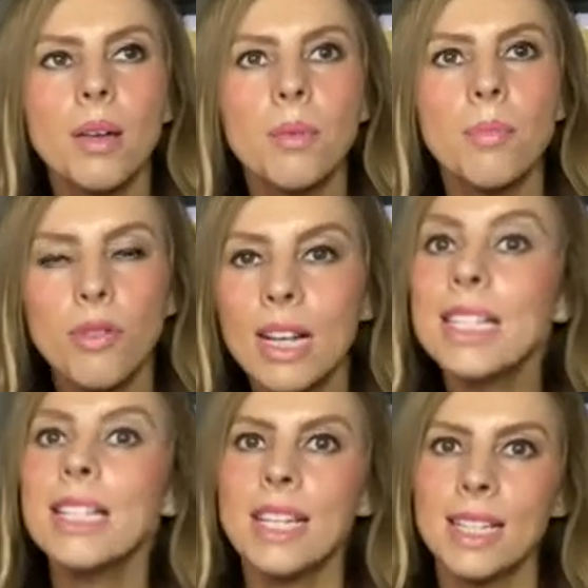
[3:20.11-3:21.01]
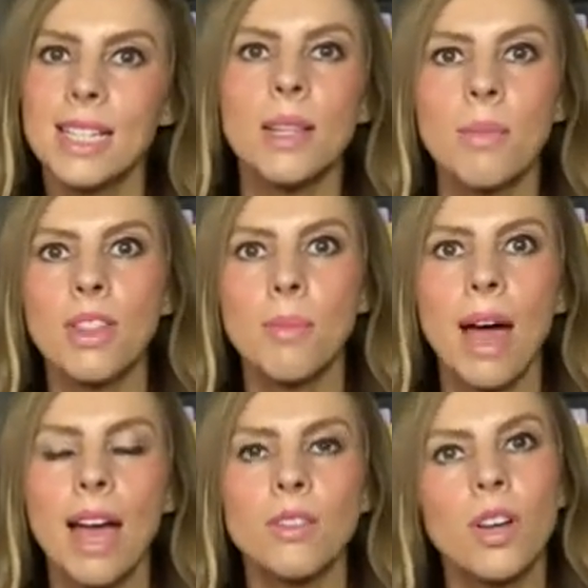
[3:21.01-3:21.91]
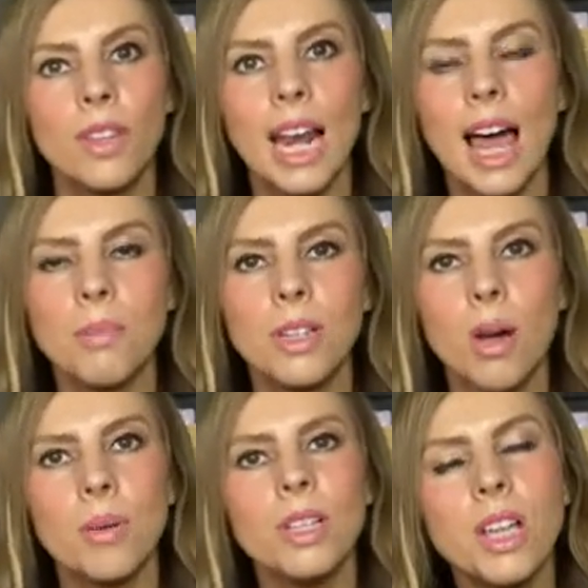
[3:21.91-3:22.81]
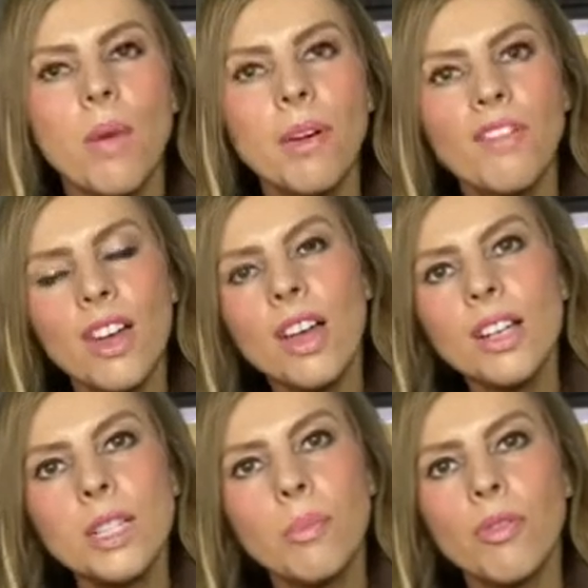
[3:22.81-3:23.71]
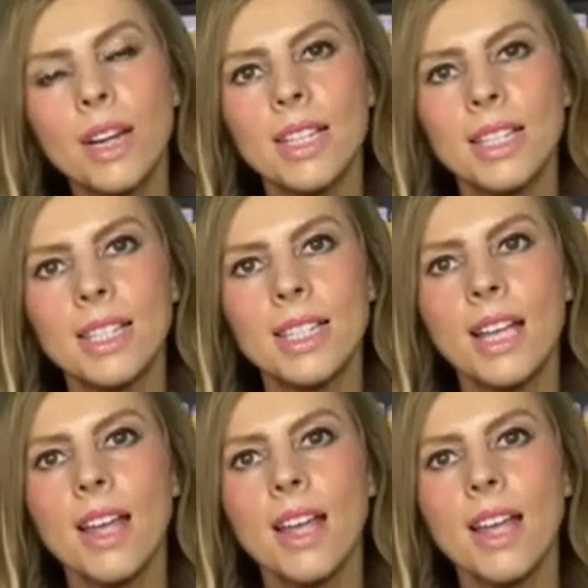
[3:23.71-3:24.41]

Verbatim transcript: printing some of them out on the laptop because I prefer to print